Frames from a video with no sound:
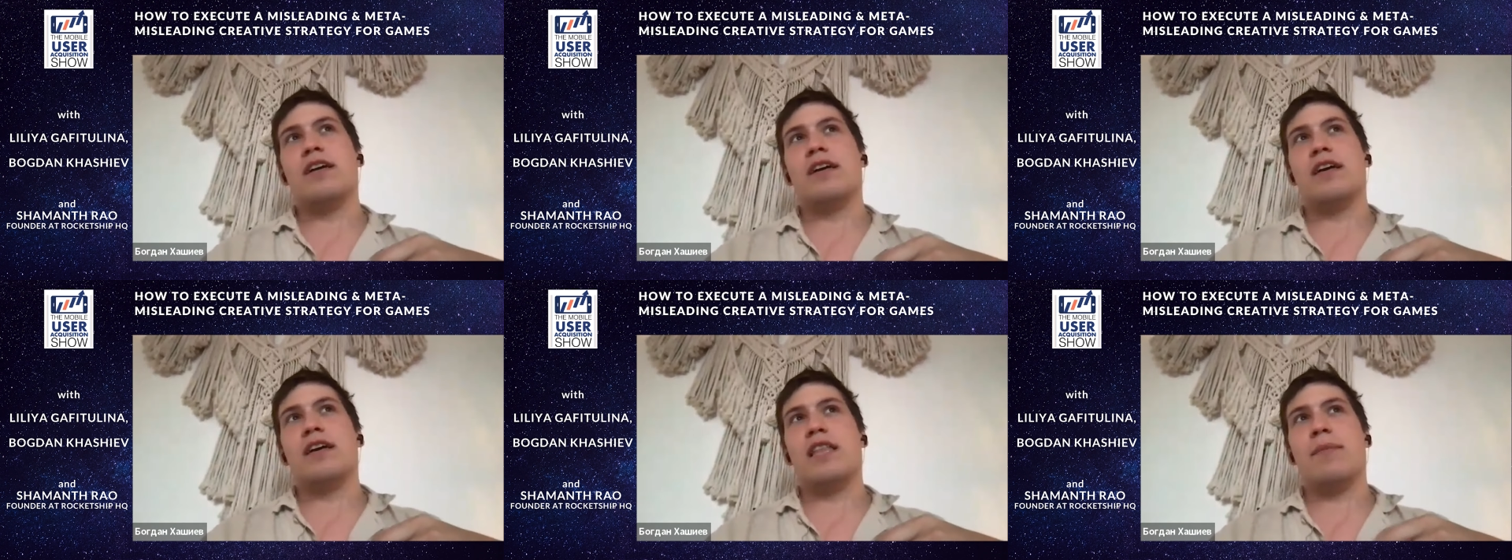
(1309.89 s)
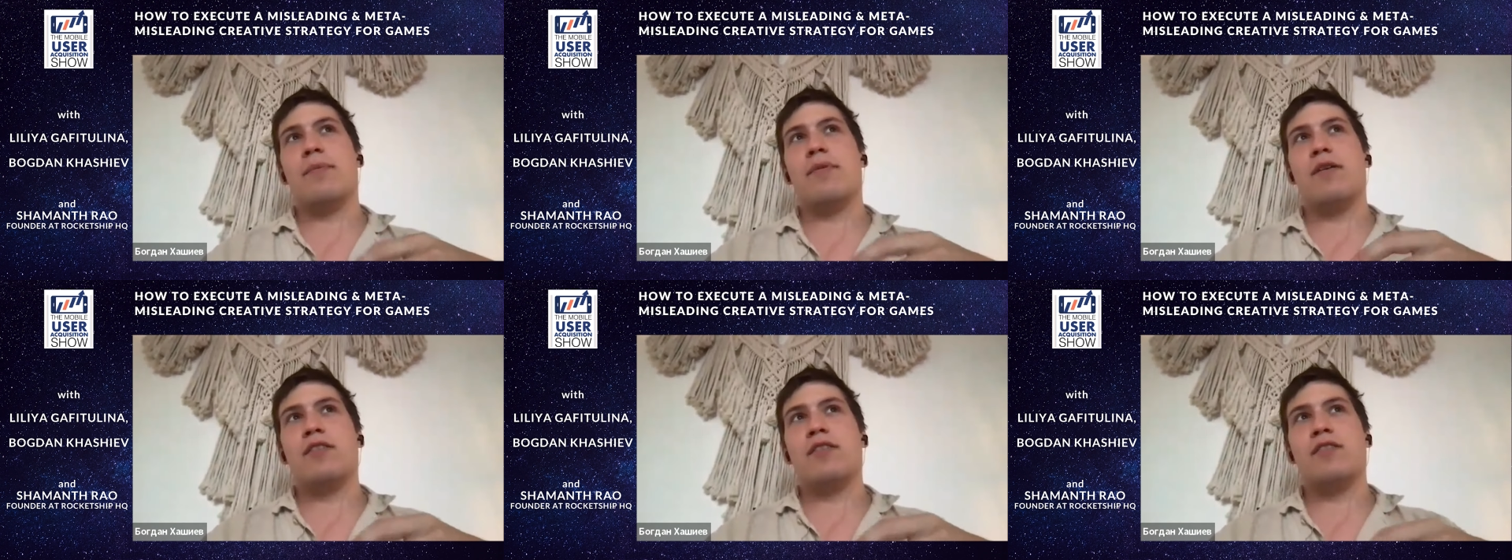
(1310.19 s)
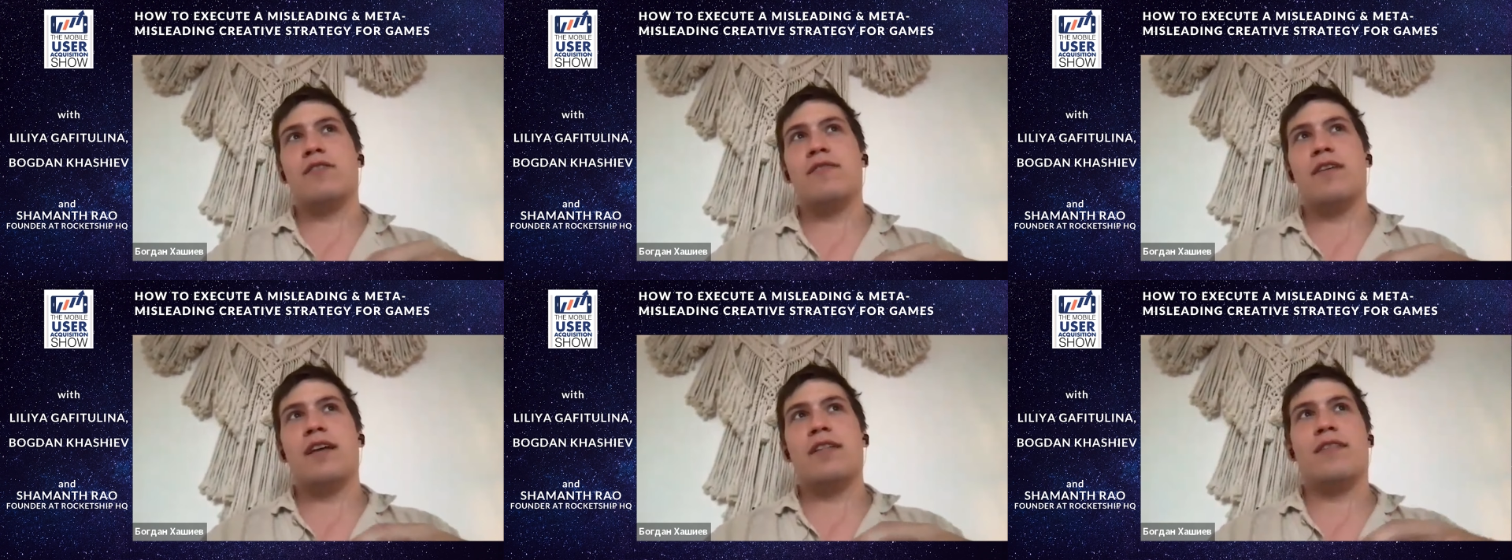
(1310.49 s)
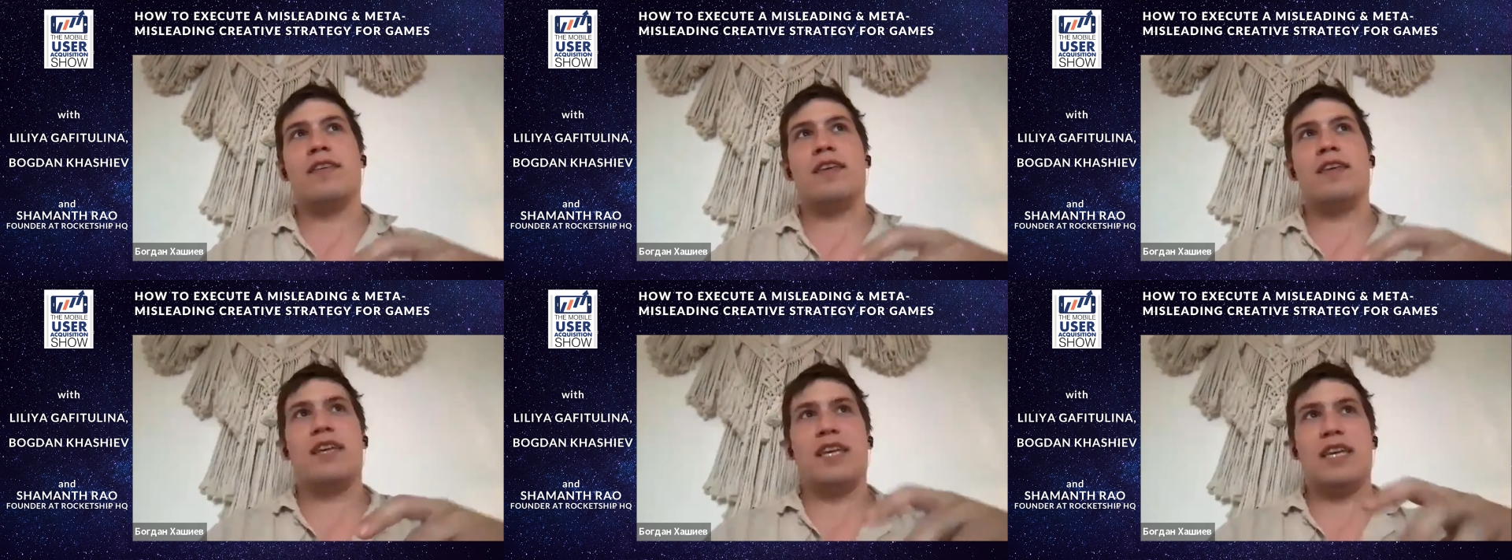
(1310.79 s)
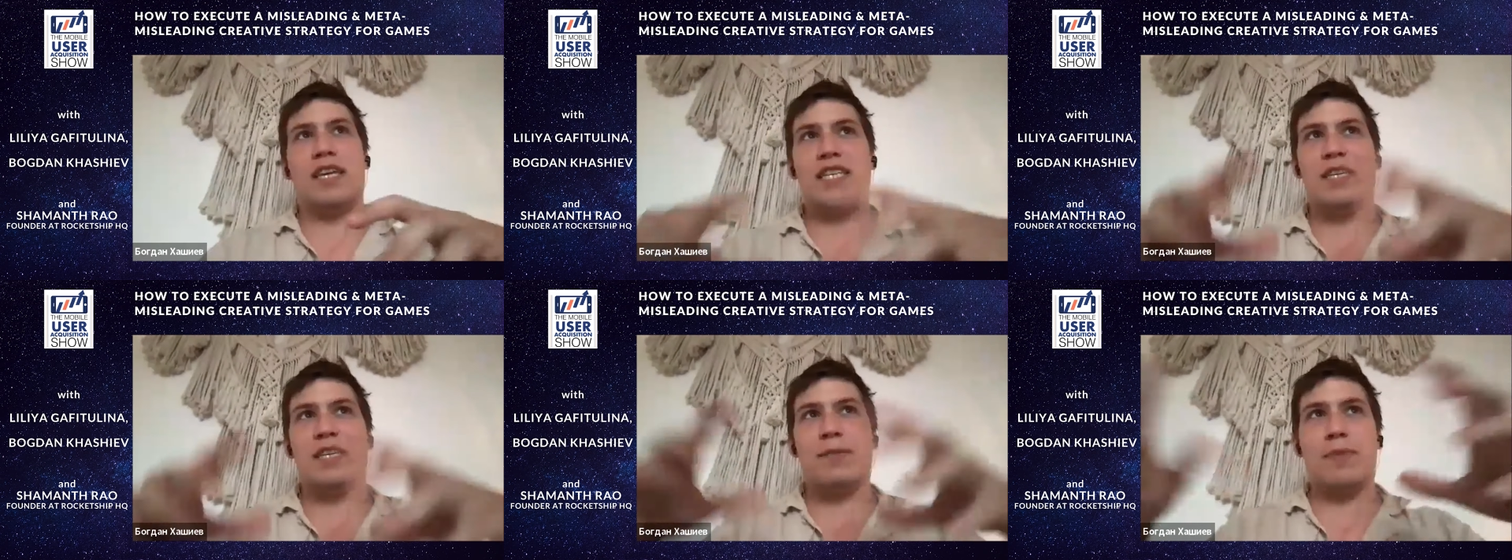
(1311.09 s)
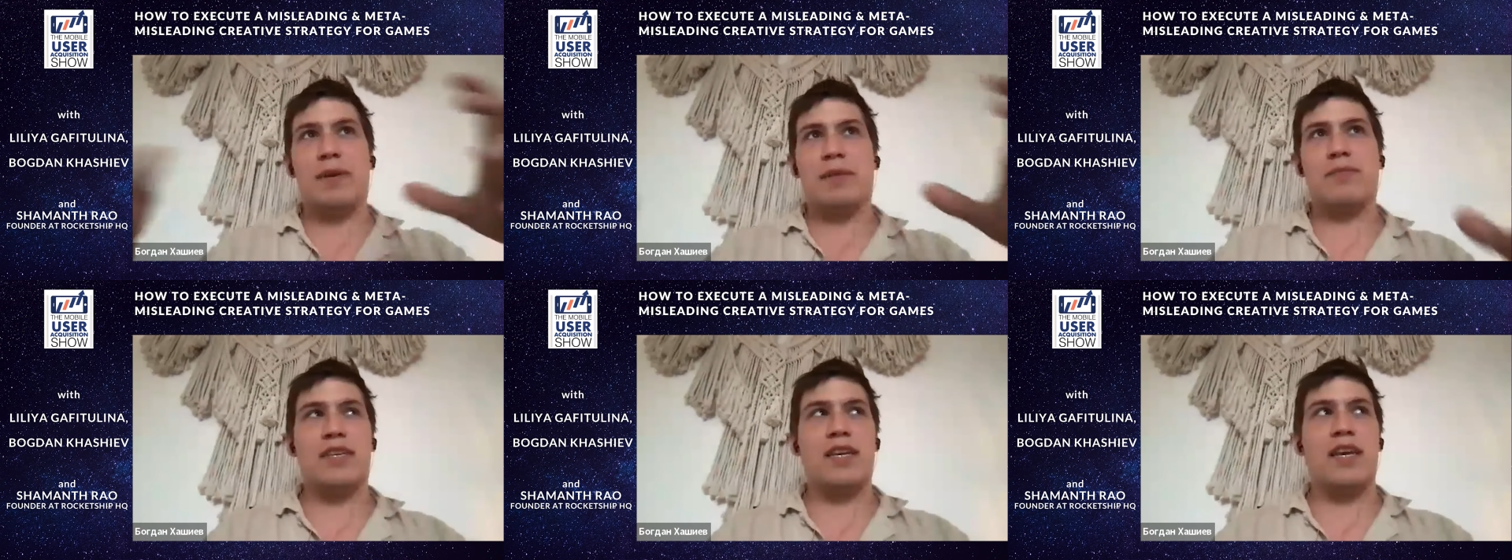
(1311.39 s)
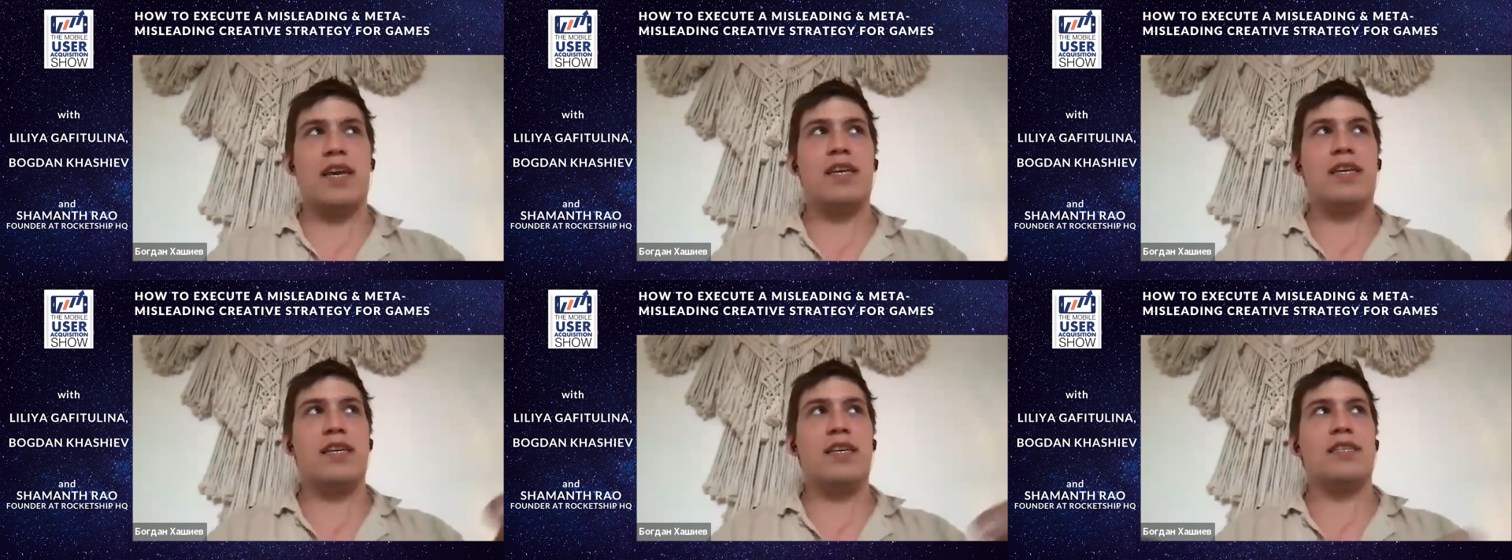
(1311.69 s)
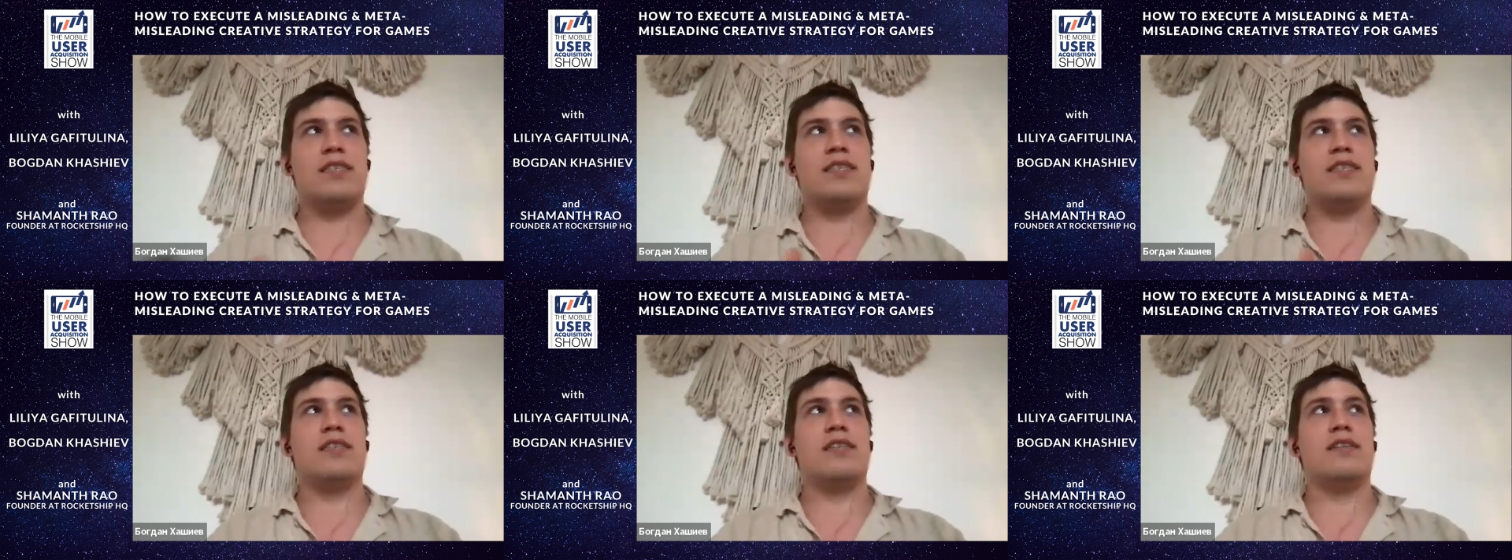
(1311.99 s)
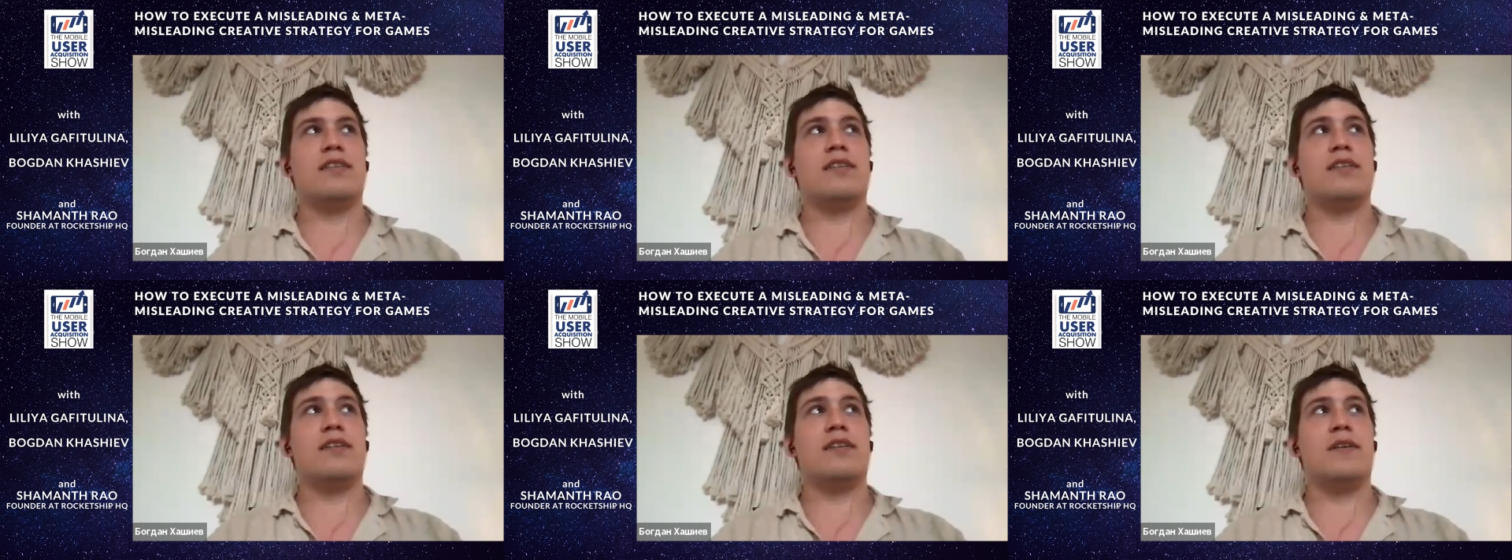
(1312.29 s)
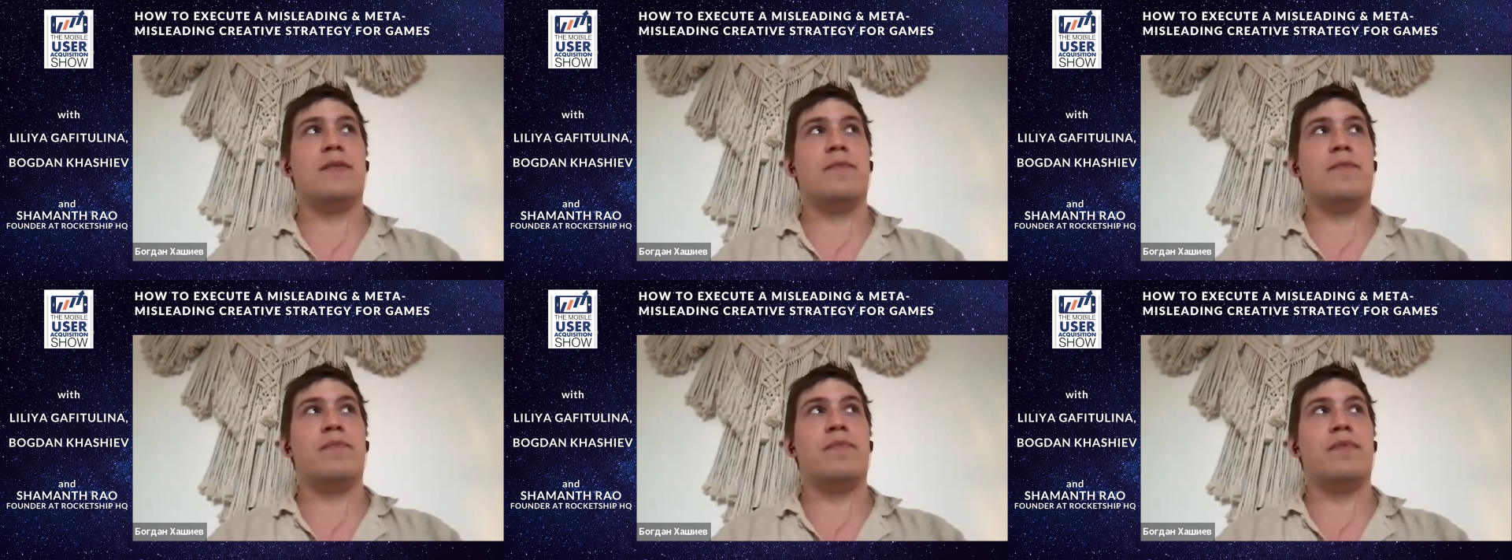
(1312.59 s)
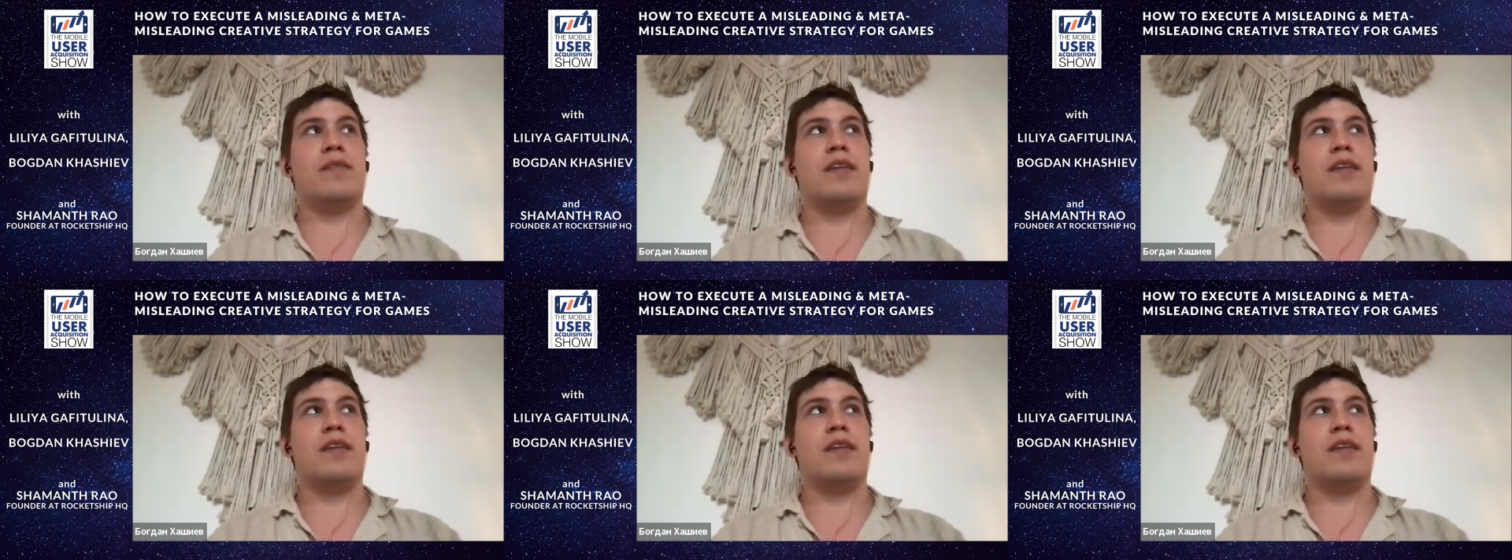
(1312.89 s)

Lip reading: elaborate on that. The eCPM decay is a